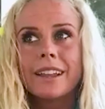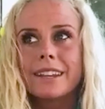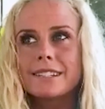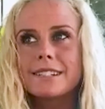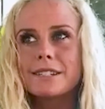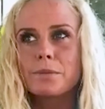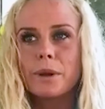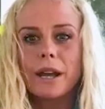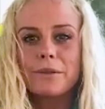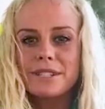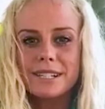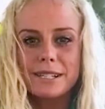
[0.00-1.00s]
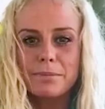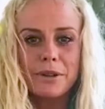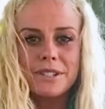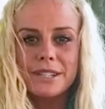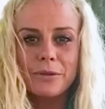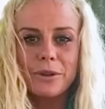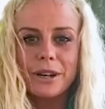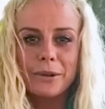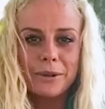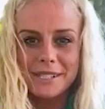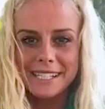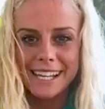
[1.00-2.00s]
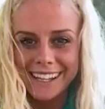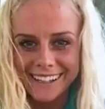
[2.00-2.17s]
This is what I was experiencing when I was